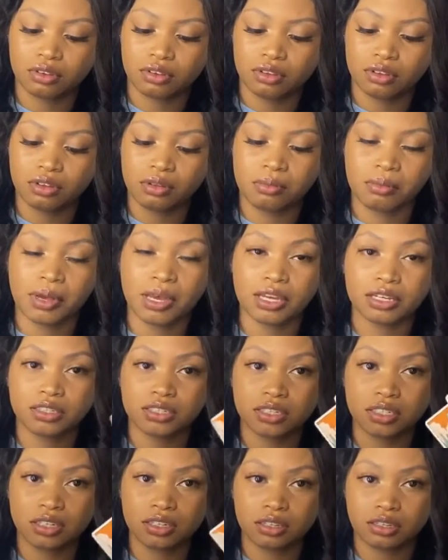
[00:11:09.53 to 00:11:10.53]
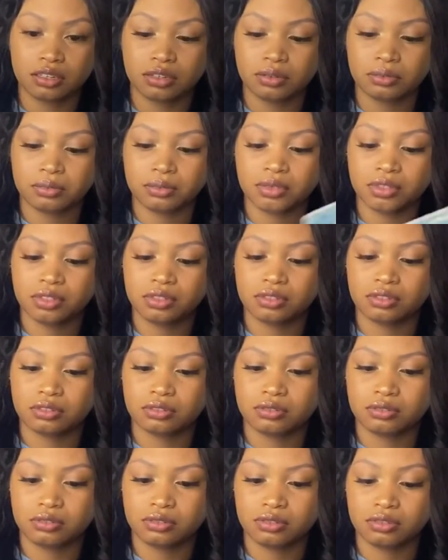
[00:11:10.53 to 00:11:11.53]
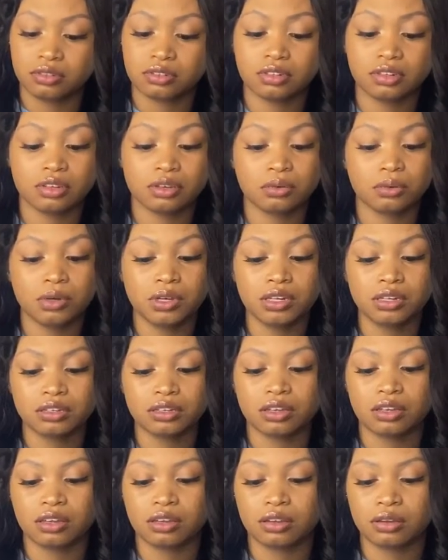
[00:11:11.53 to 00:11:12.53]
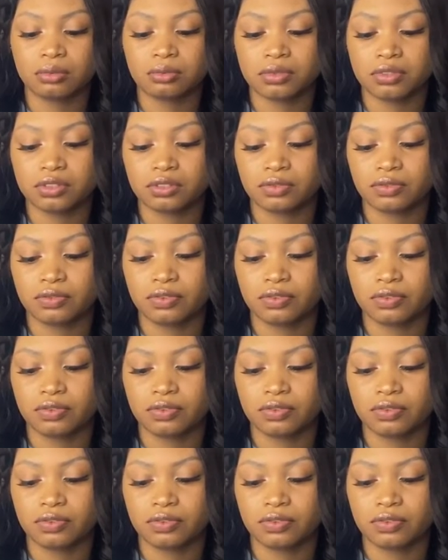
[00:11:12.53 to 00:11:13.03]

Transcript: the Page of Cups, the Queen of Cups,